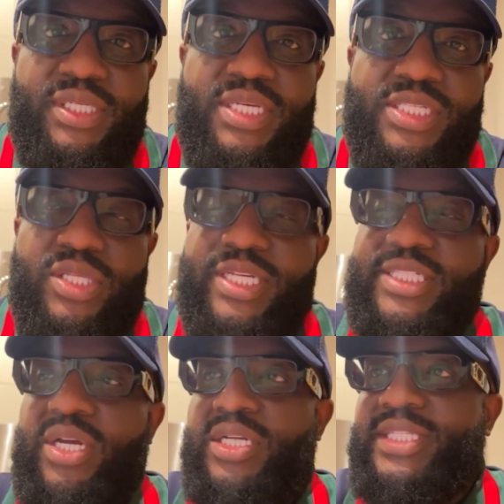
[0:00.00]
So let's
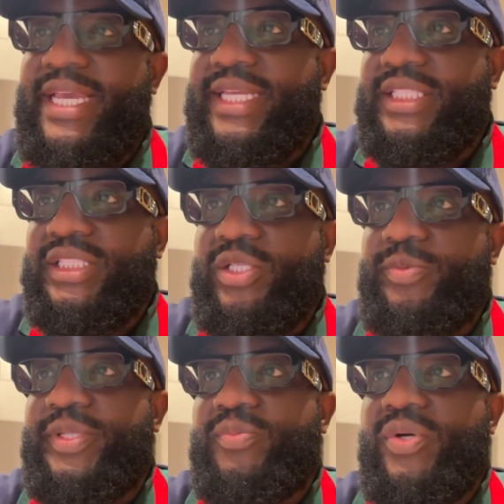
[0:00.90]
start taking it a little
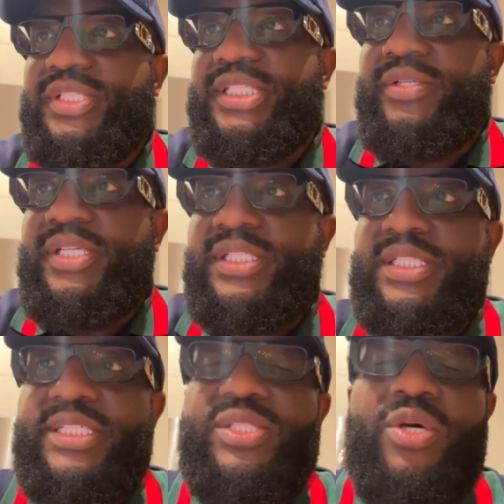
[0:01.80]
bit more serious and
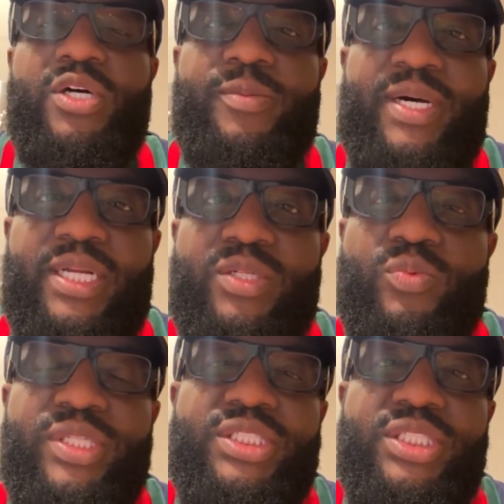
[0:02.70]
let's talk about it.
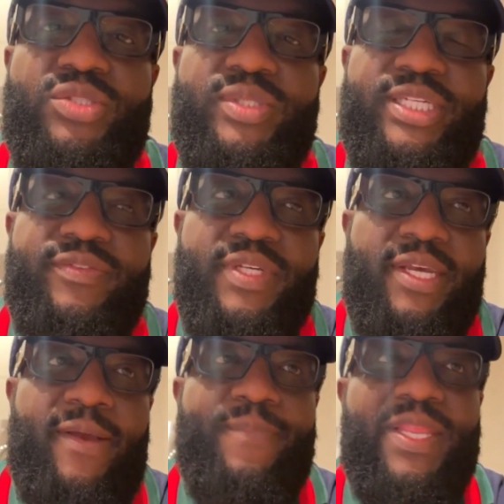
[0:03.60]
When should you leave?
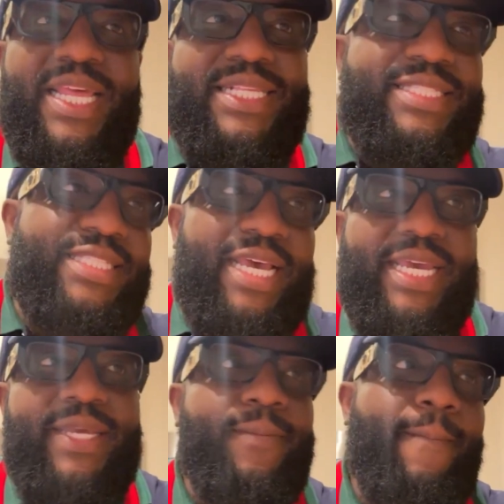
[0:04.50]
Let's
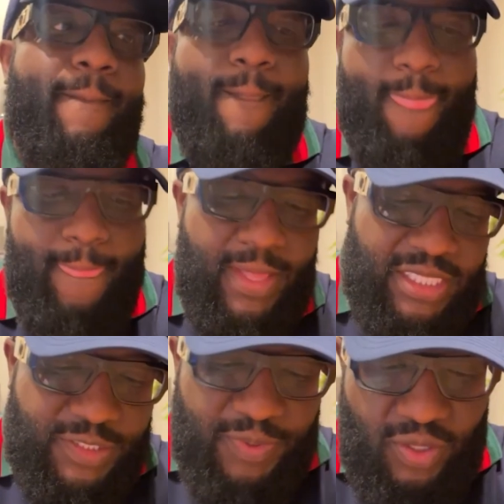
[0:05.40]
say,
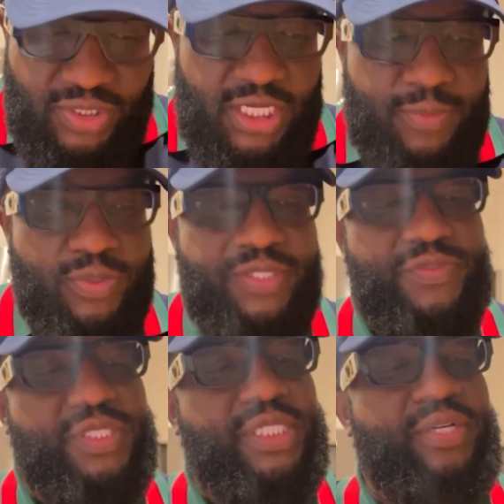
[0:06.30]
let's pose a couple
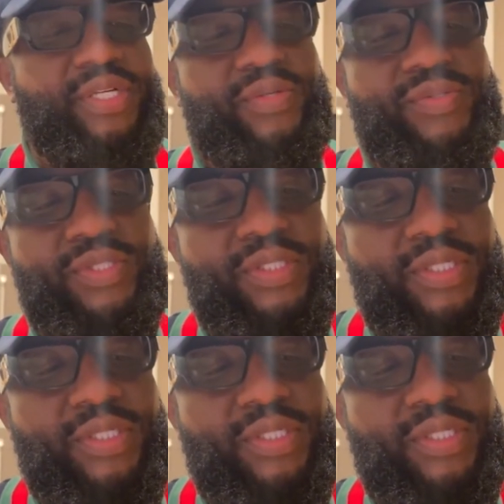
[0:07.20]
different scenarios.